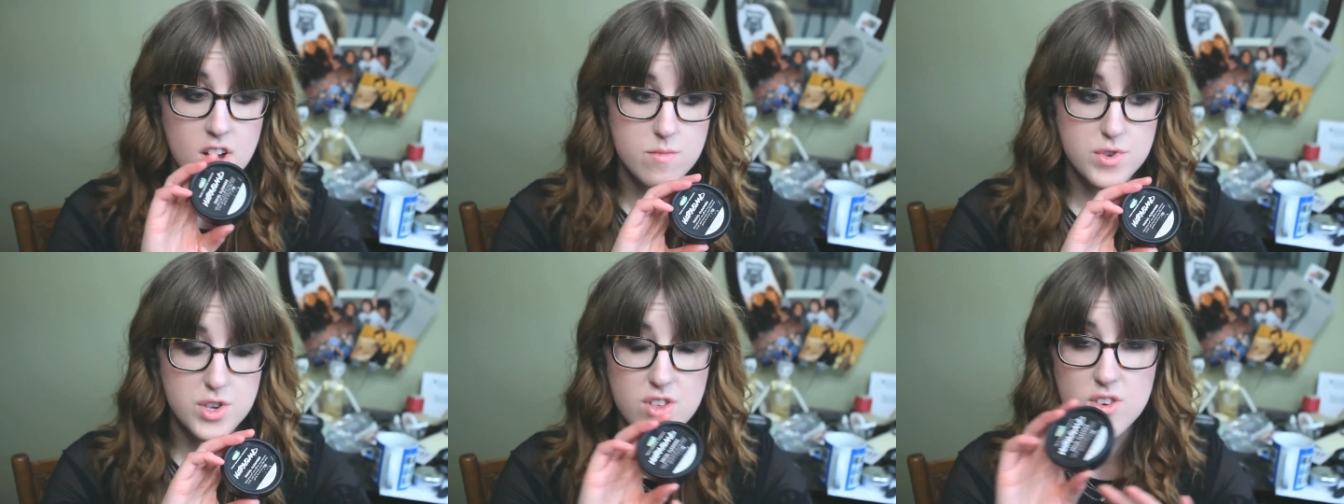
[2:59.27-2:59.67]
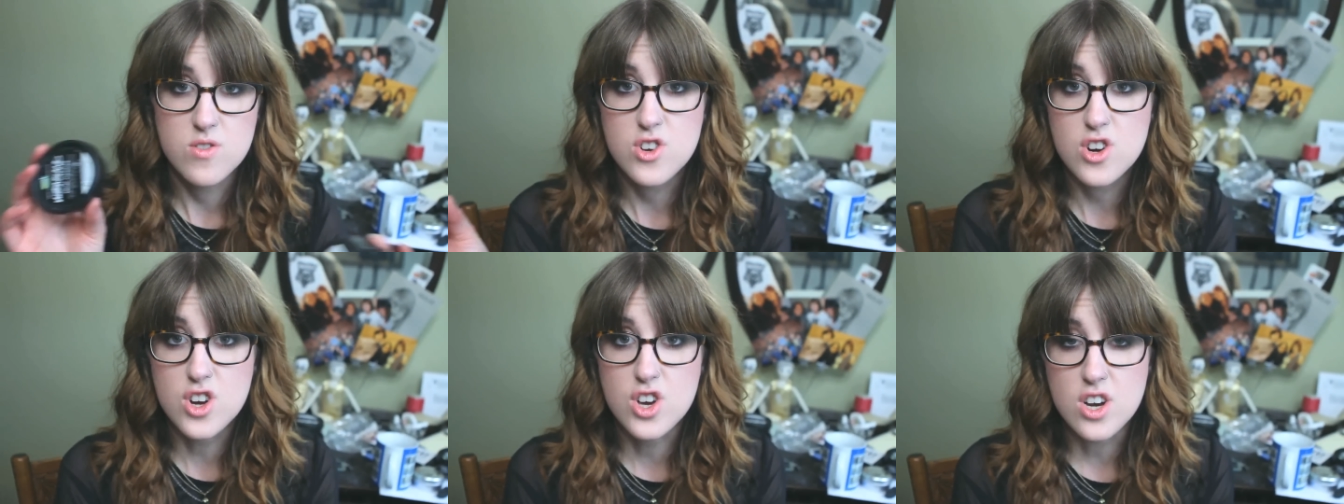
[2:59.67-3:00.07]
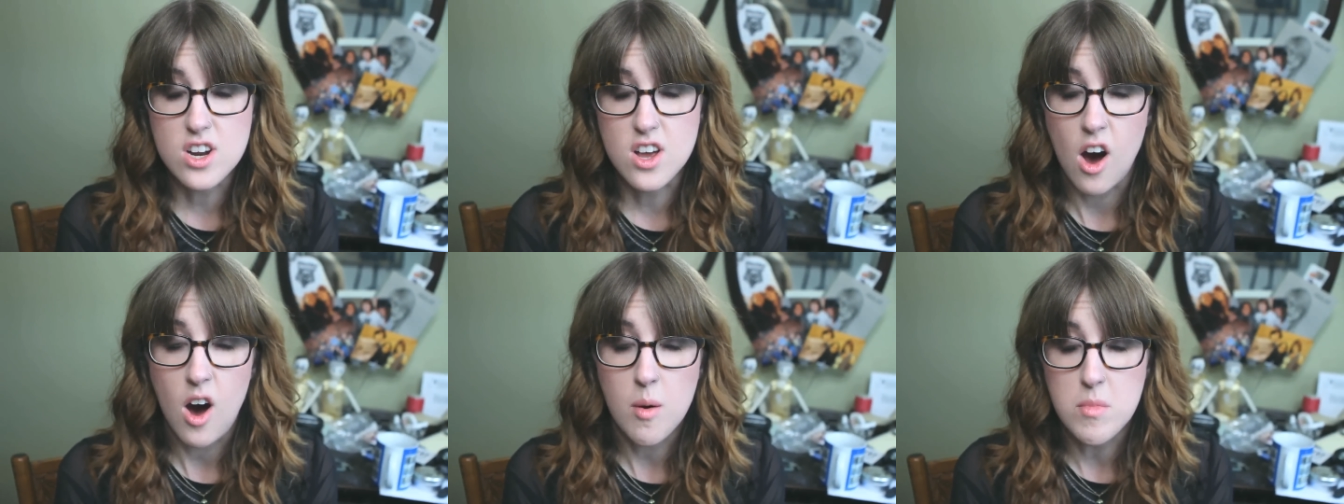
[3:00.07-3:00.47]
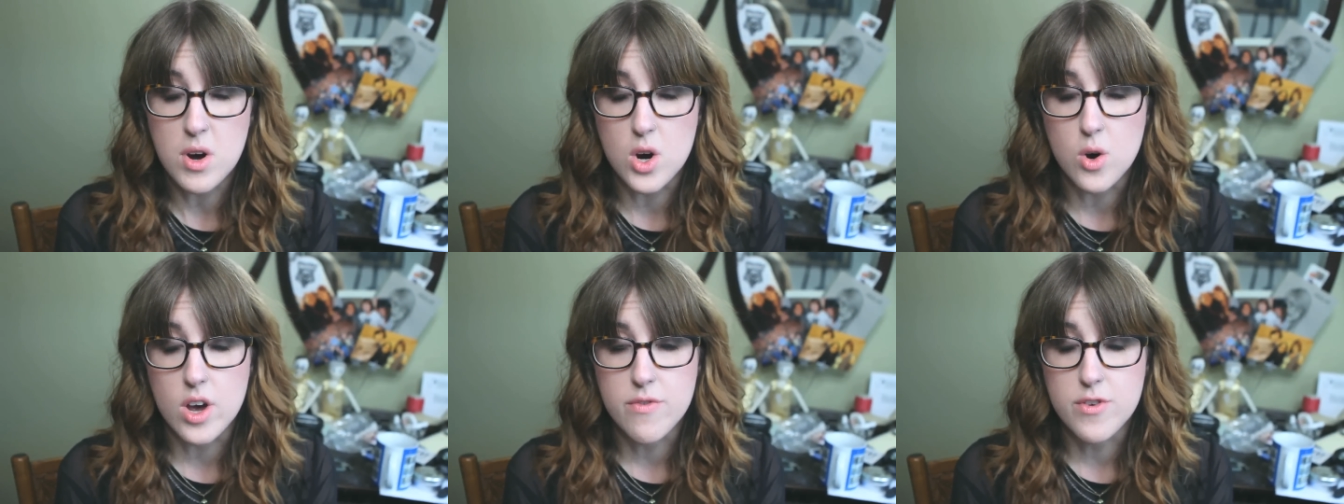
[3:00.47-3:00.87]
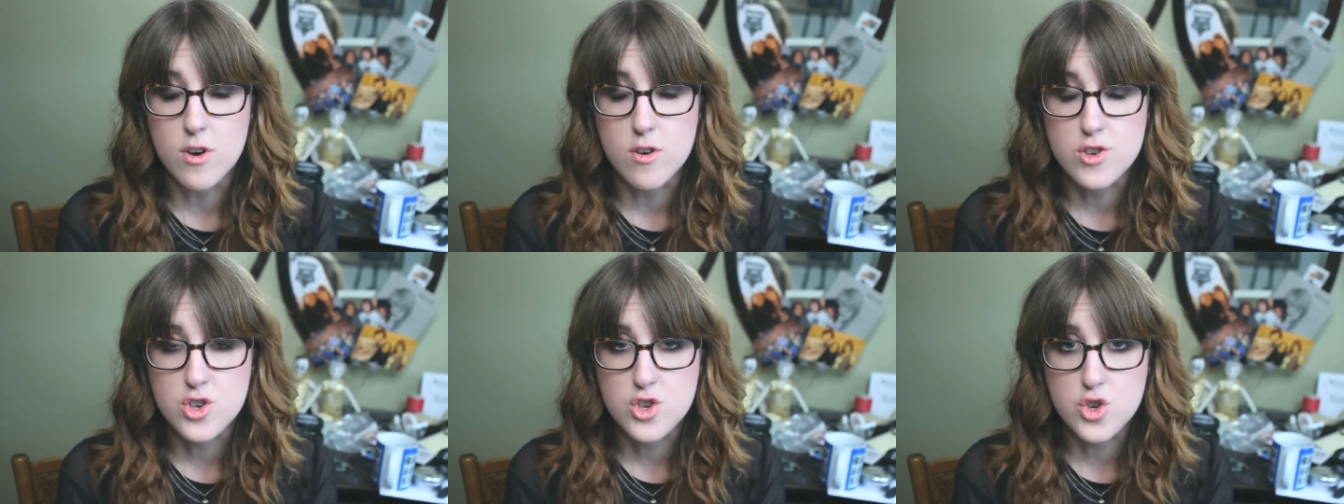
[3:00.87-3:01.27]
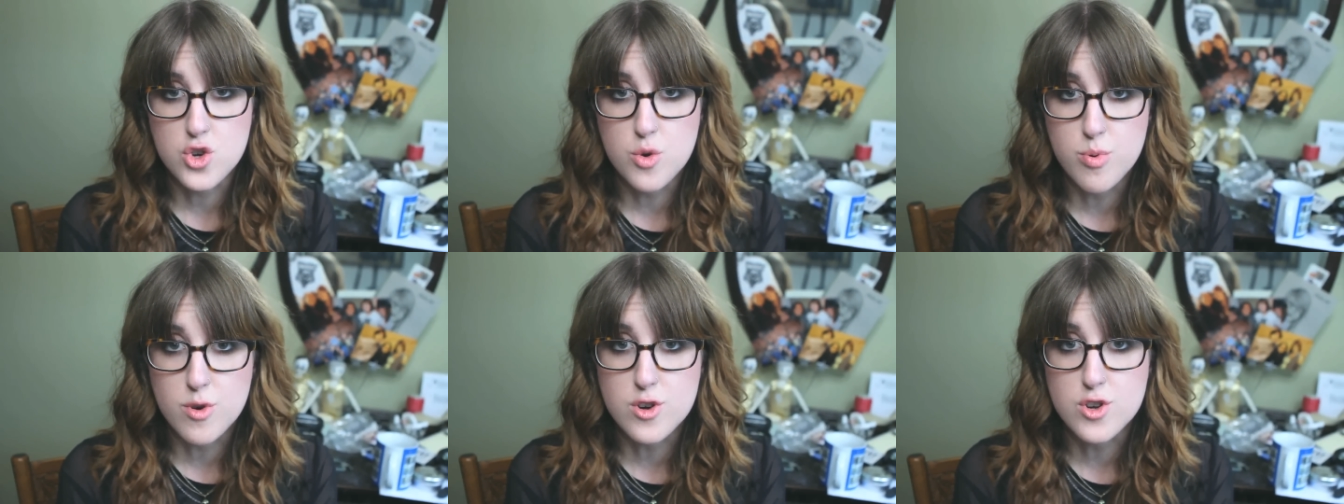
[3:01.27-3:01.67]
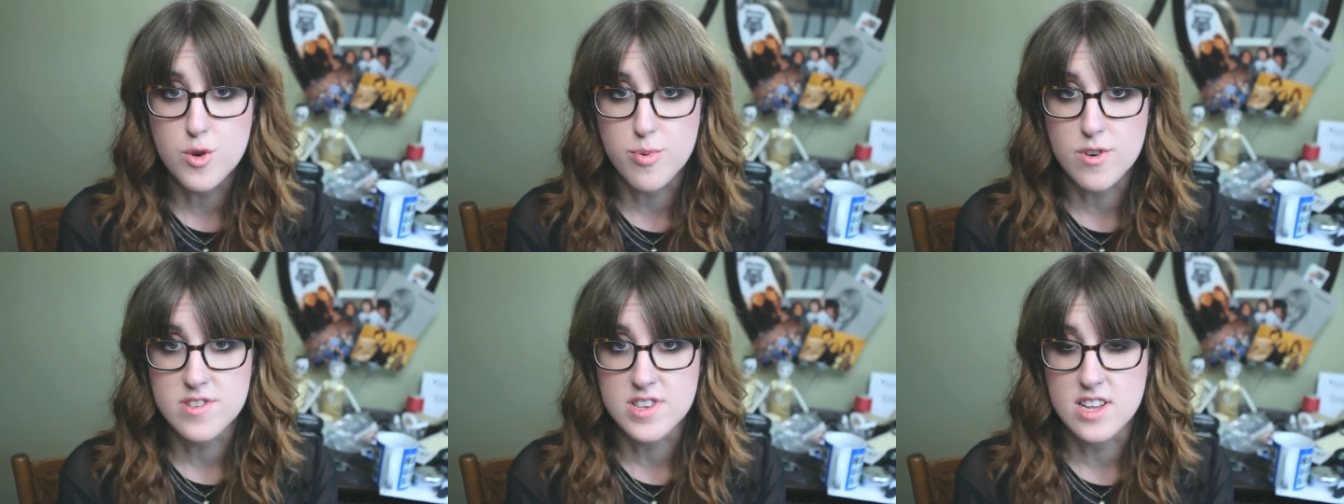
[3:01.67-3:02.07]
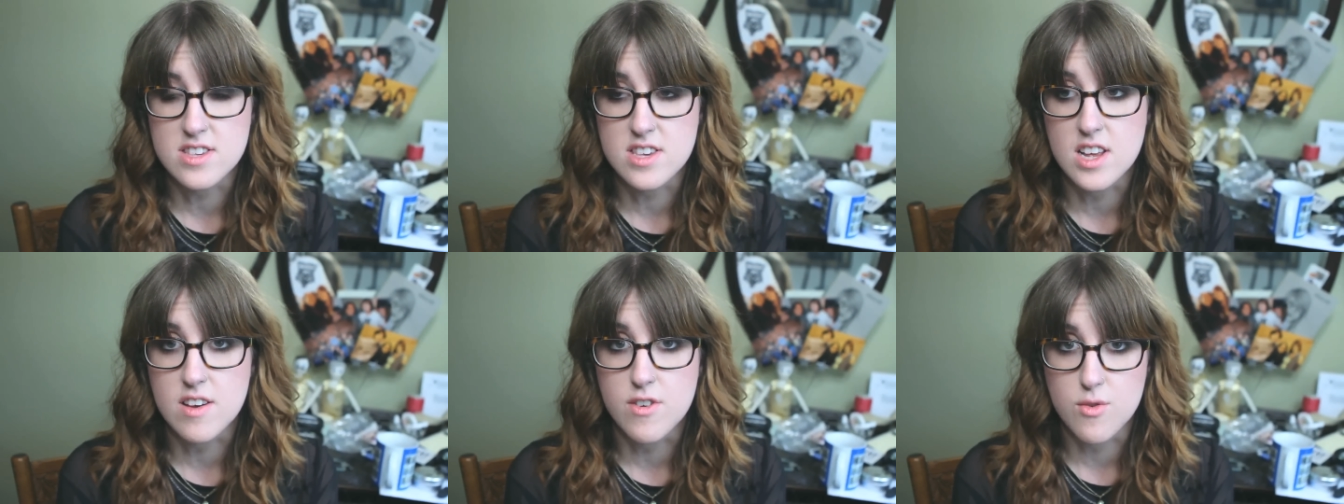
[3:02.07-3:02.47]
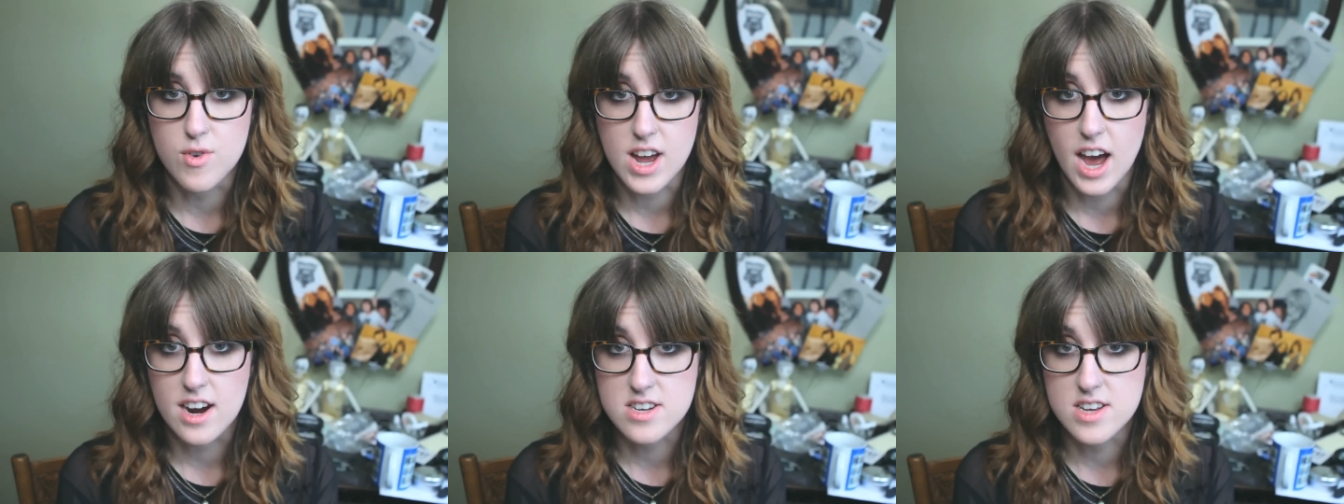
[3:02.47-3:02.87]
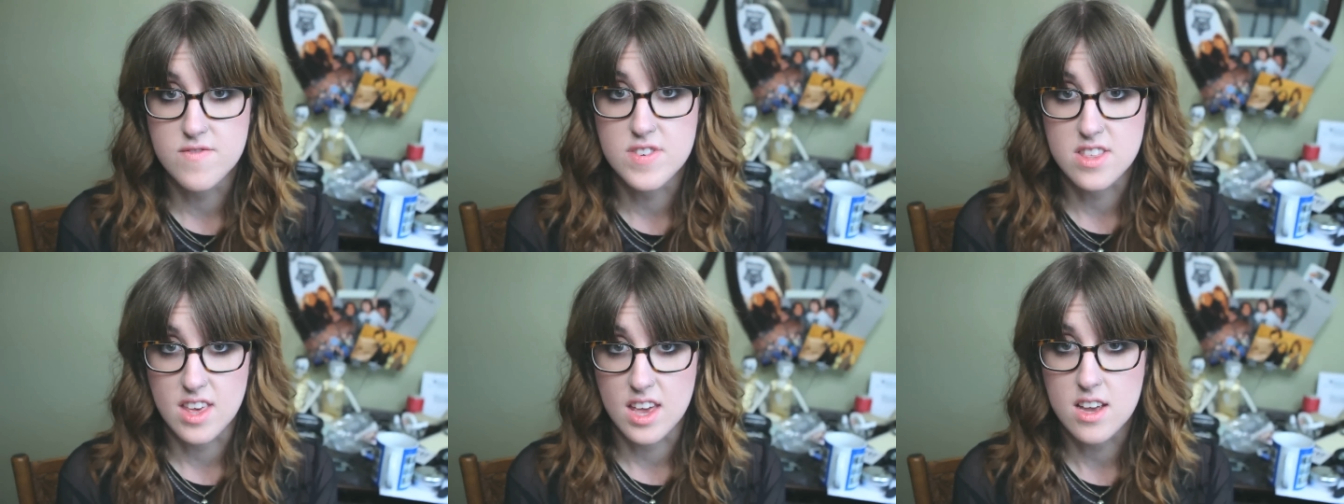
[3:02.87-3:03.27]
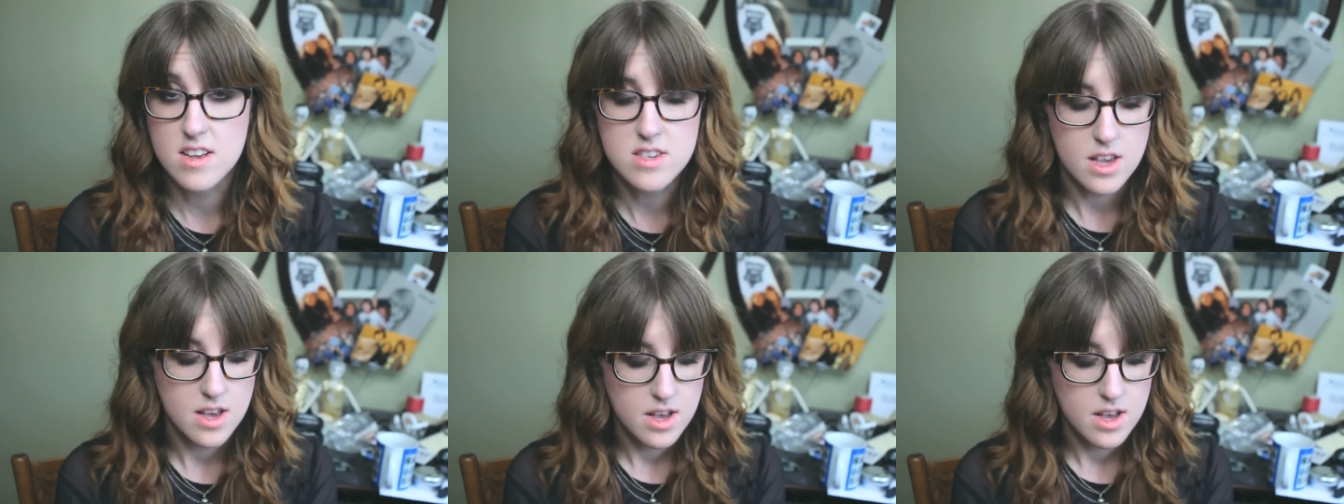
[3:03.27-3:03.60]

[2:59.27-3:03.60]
So those are good good combo if you're super duper sensitive and reactive to things